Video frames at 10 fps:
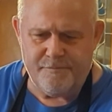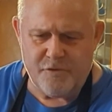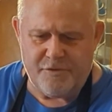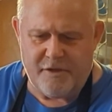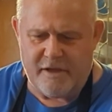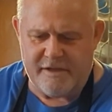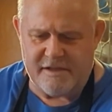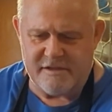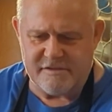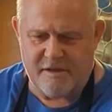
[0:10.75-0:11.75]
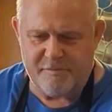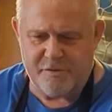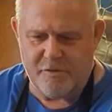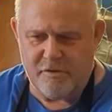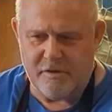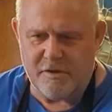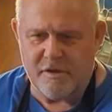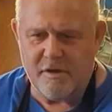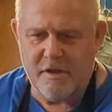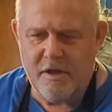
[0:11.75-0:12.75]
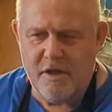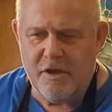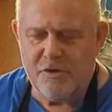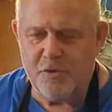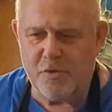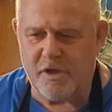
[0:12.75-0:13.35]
So I thought I'd take this opportunity to do